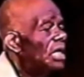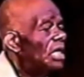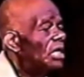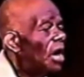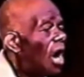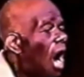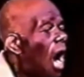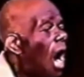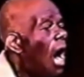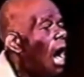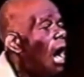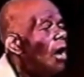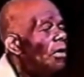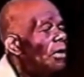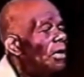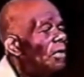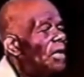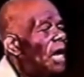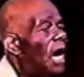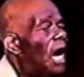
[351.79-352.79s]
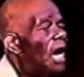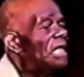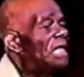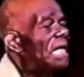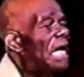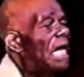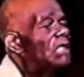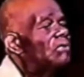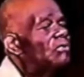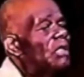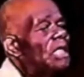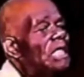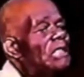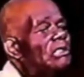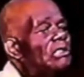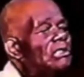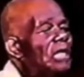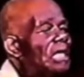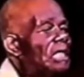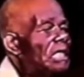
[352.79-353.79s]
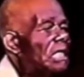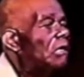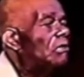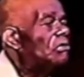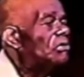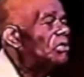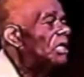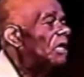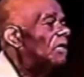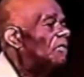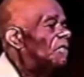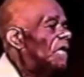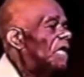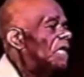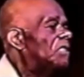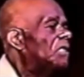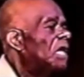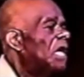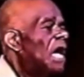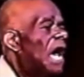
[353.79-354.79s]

and all of the organized religions are guilty of this.